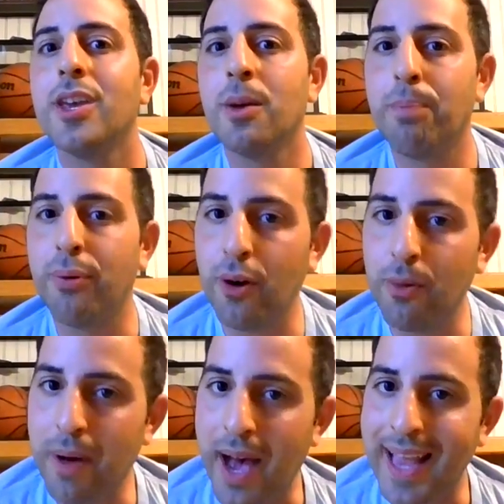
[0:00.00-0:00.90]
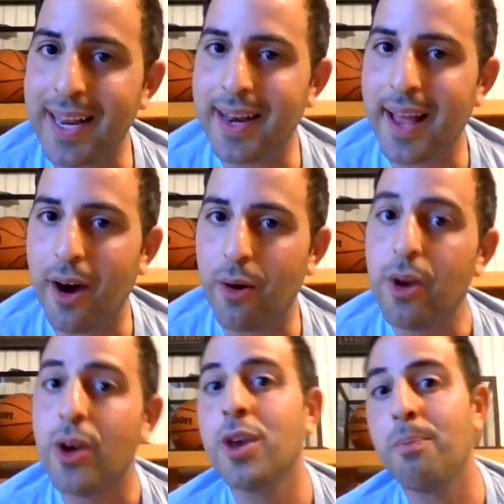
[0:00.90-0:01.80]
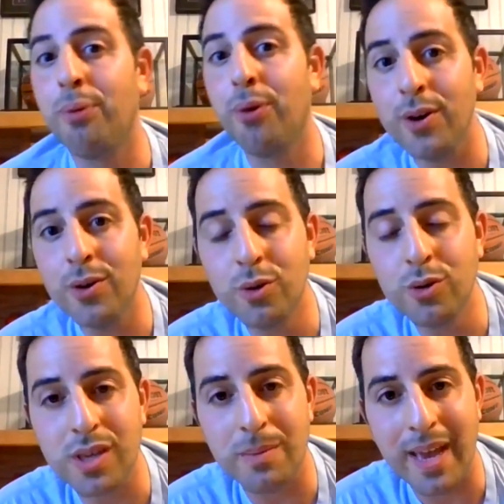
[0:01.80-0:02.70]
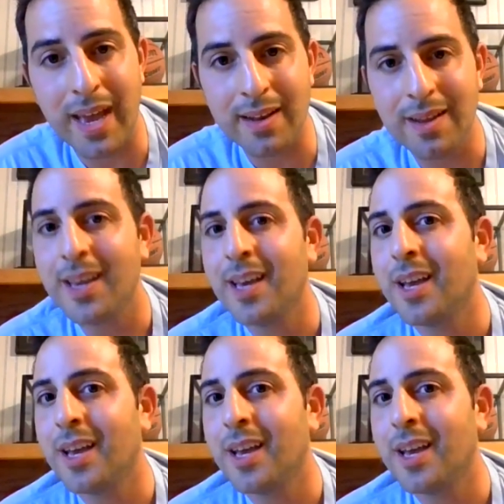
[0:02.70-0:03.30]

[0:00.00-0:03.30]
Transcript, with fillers: you pull Biden out, you put Newsom in.